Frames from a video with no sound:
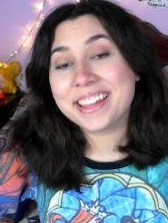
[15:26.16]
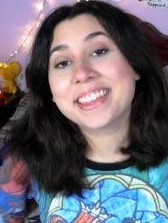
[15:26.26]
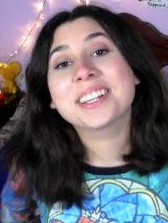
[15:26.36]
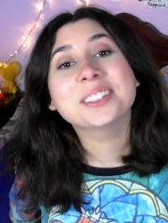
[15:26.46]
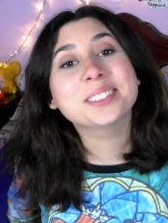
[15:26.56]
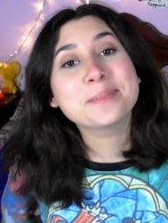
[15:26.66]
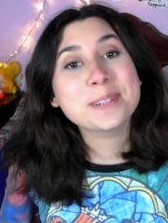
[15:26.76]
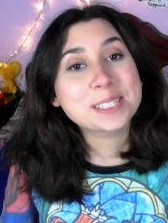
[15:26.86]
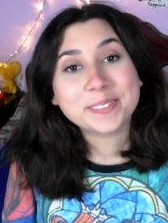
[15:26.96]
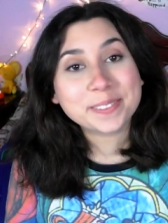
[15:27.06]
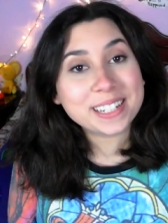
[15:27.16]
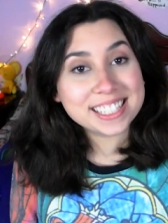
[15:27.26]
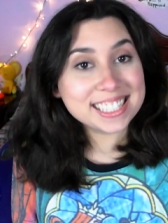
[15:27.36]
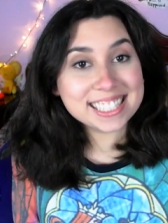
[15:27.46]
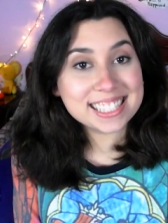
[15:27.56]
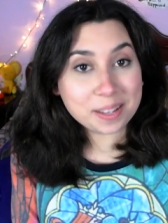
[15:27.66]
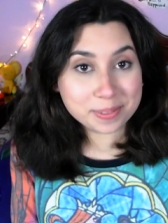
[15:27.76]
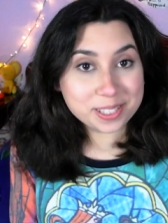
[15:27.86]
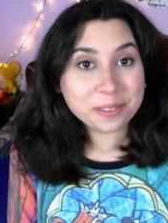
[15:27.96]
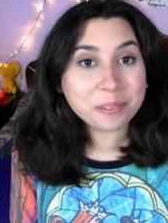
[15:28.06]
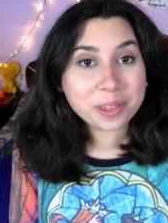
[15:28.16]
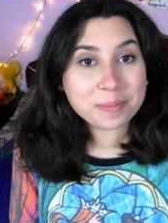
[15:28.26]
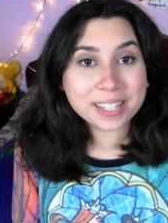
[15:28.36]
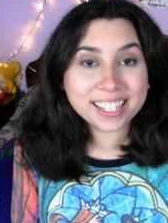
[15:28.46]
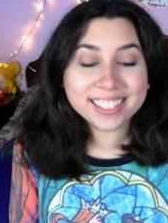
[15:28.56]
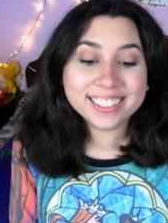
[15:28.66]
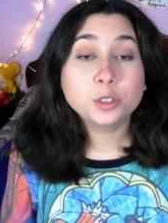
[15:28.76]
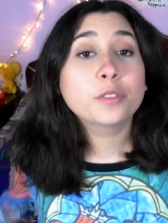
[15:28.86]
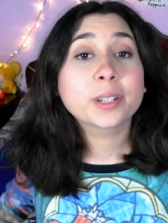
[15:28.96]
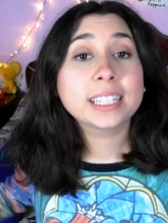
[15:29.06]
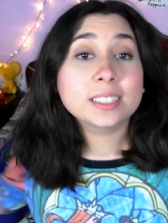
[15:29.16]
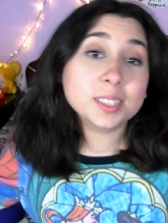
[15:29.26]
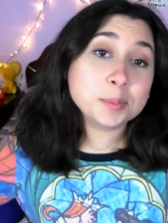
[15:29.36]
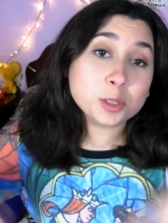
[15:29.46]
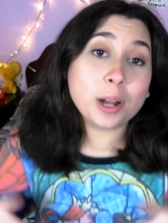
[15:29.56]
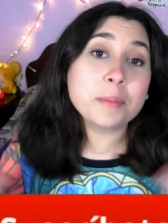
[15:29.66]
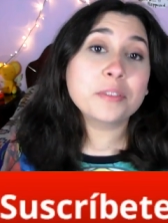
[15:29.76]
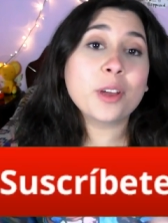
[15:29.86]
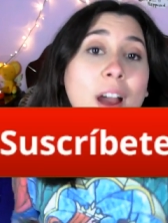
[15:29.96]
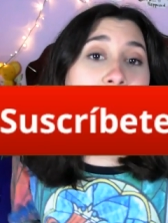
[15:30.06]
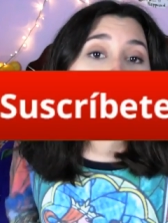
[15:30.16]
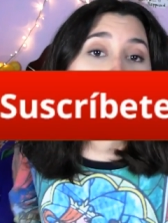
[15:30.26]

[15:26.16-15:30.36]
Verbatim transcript: Thank you so much for watching this episode with me. Don't forget to subscribe if you haven't